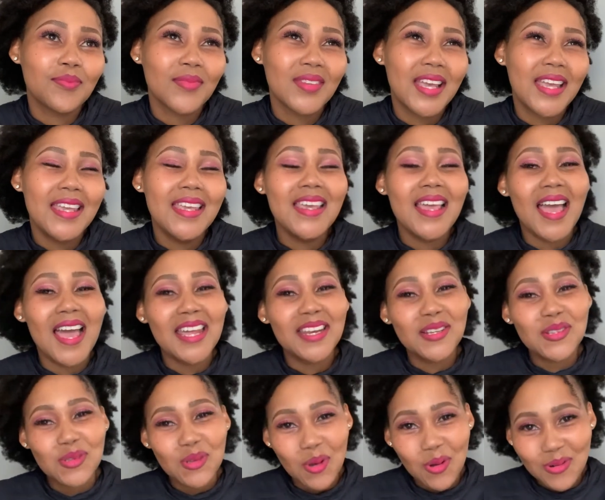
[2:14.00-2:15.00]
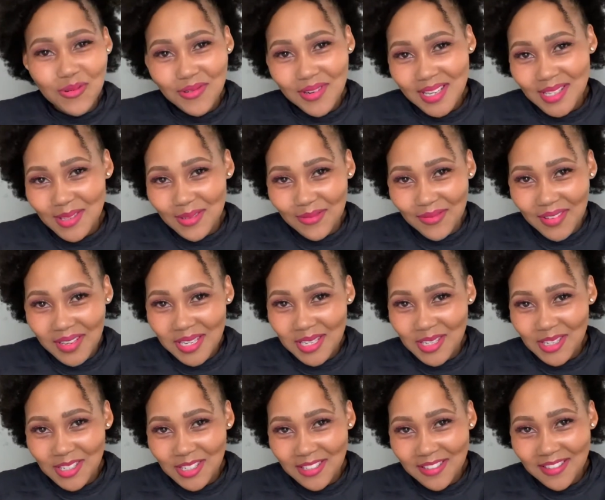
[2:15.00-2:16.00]
he had his own
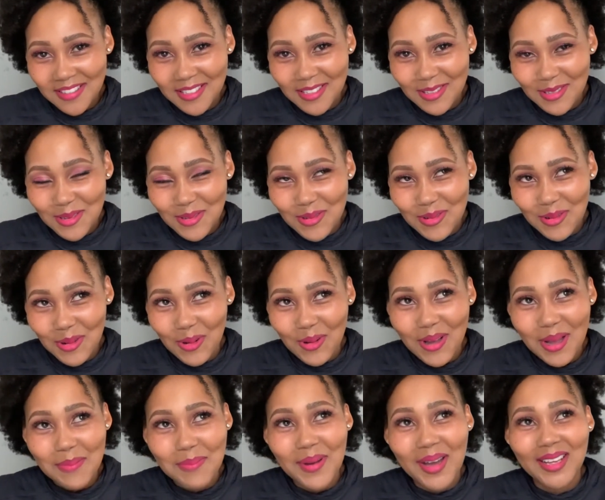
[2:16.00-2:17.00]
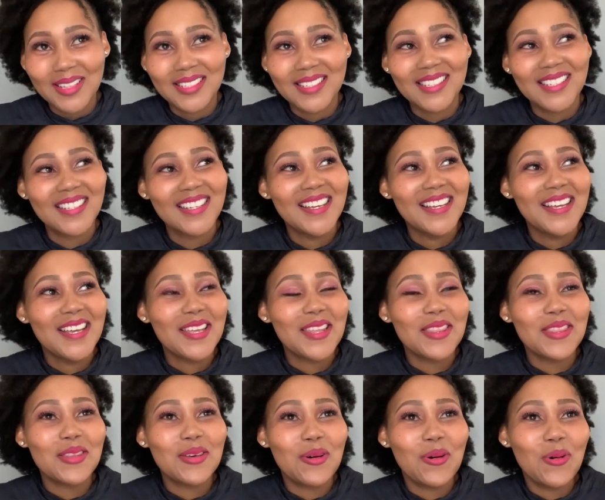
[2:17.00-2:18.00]
reservations, you know, about
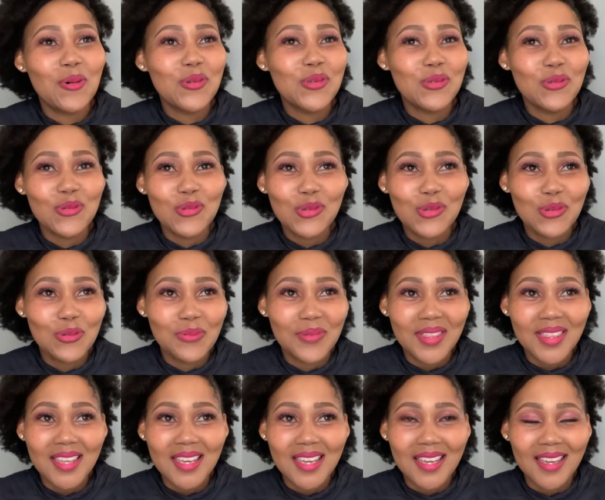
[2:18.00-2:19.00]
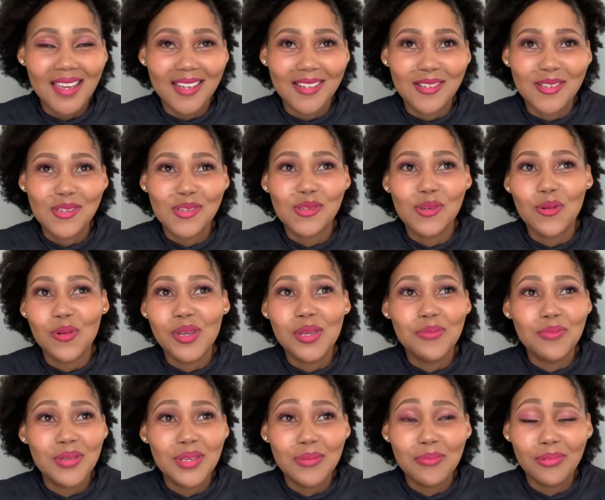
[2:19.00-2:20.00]
the whole YouTube thing and showing
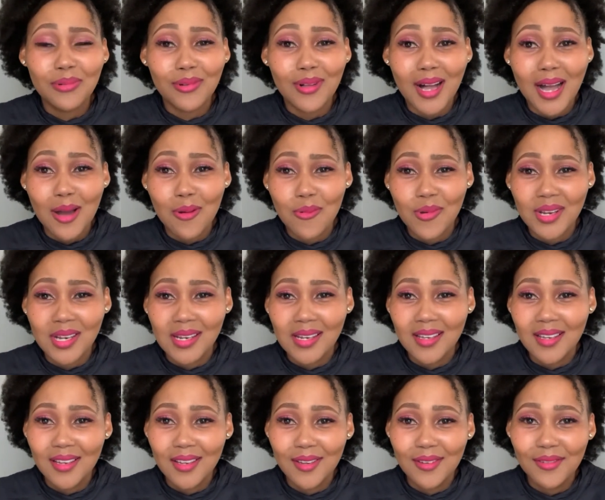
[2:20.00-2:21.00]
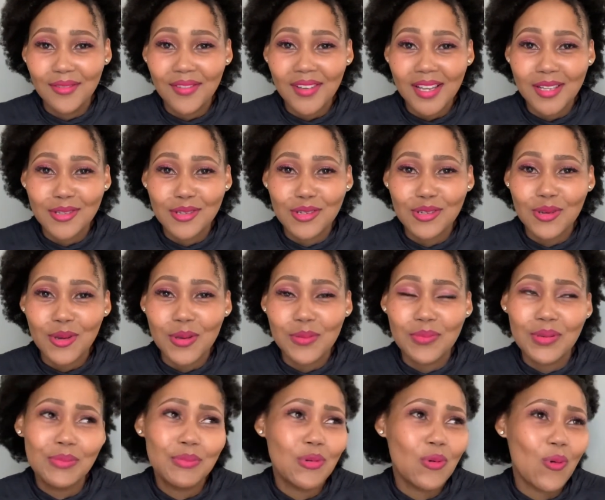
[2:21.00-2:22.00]
people how we live and showing
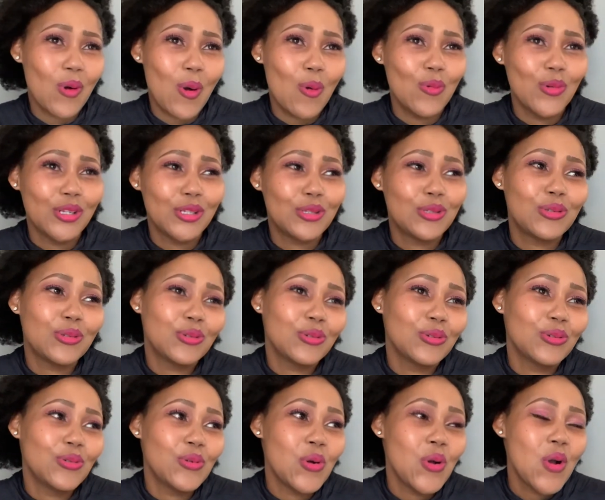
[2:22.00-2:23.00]
people what we do.